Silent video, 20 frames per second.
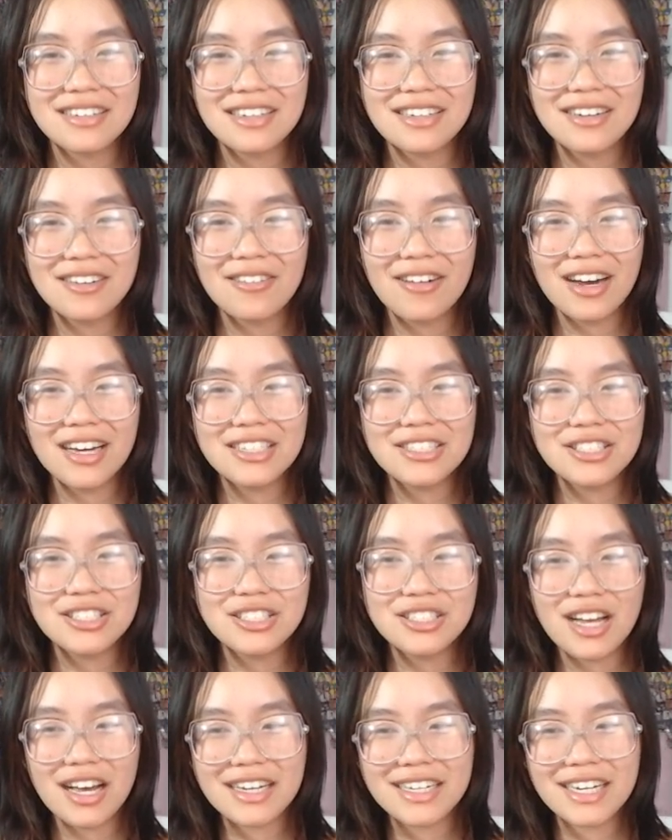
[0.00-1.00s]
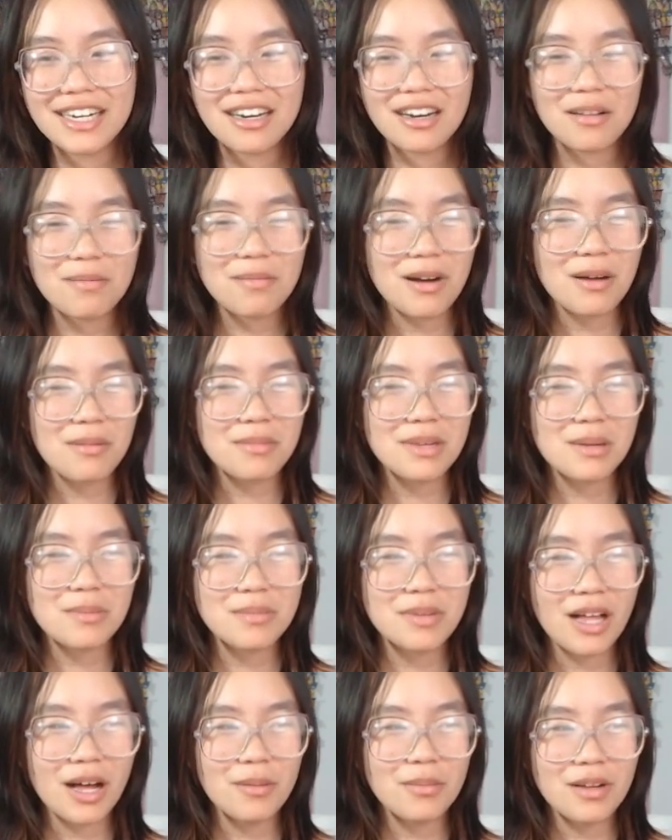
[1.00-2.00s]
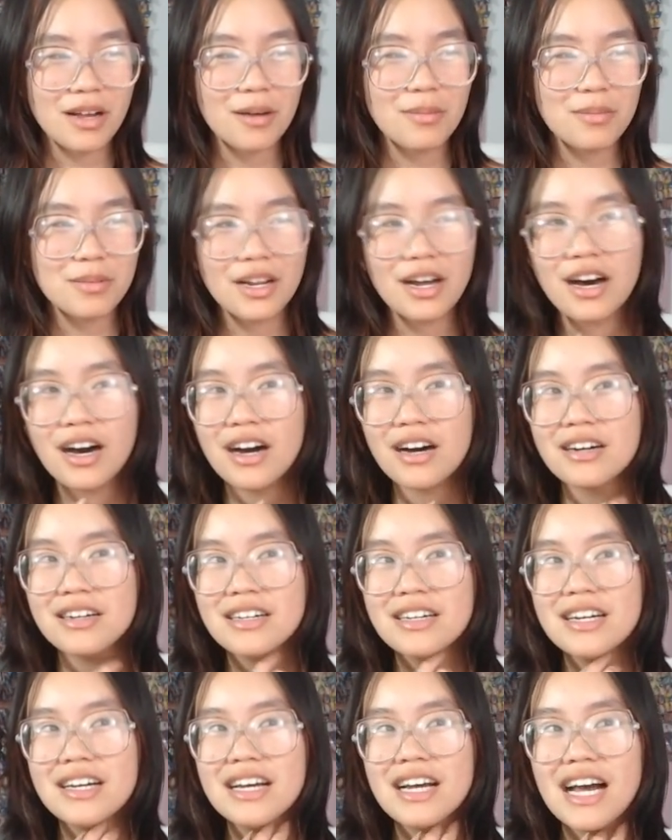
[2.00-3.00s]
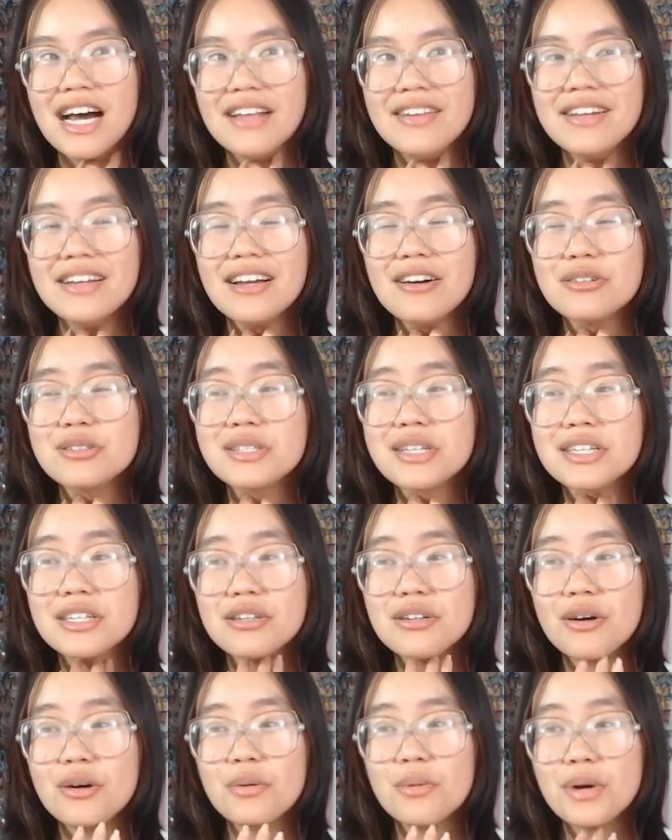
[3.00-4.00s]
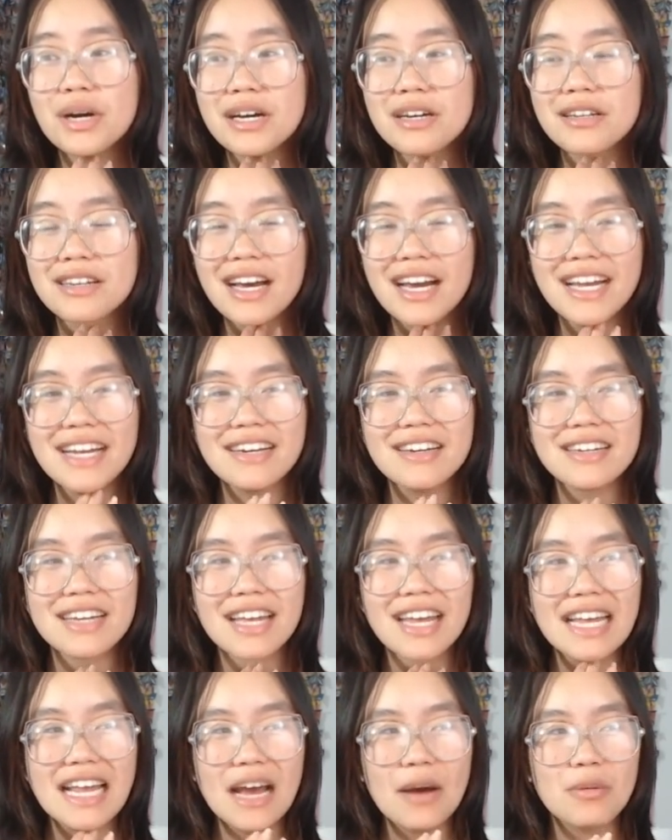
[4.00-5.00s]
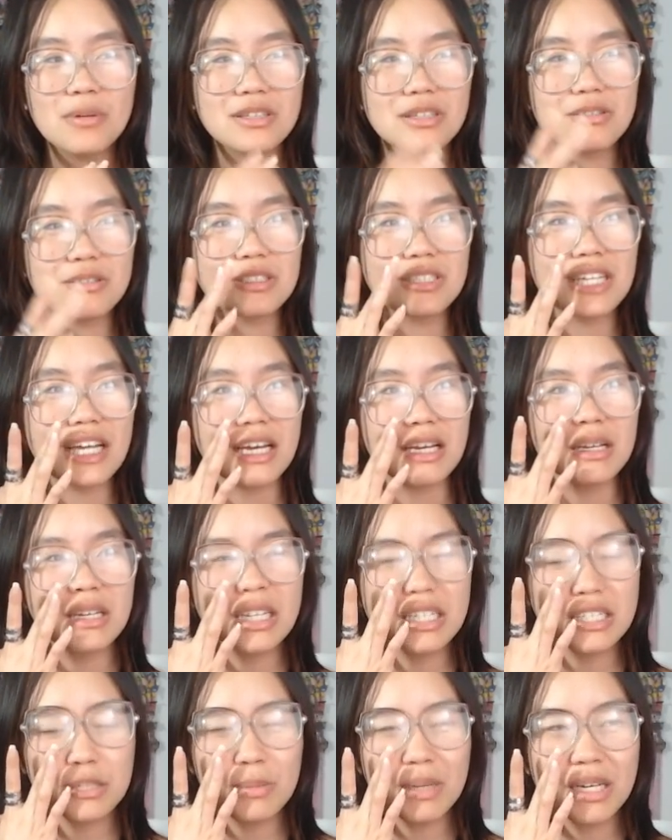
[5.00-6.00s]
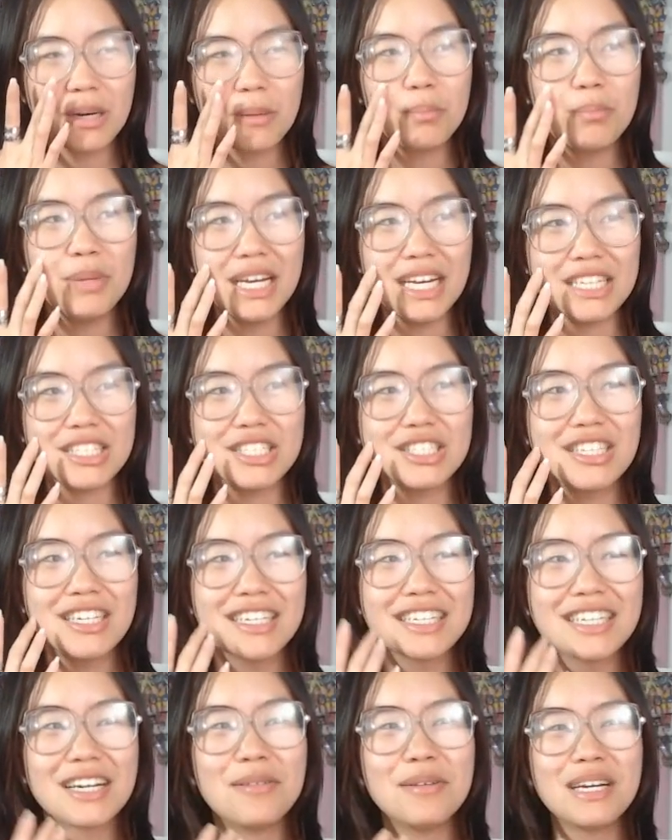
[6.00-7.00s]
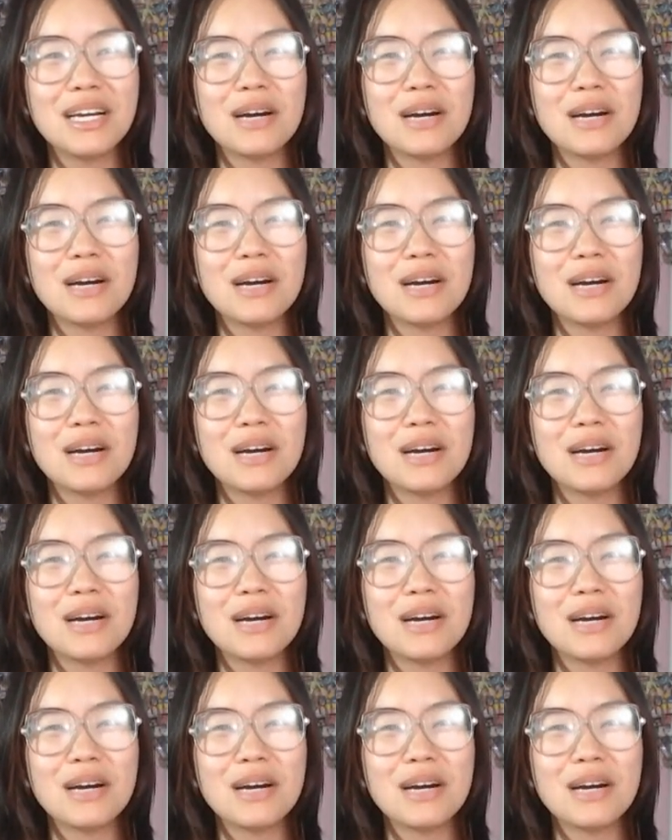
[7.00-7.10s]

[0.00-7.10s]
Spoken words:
why do you not care about me, blah blah blah. And then I was like, you know what, I ain't gonna hang out with you today because you're being a bitch. You're being a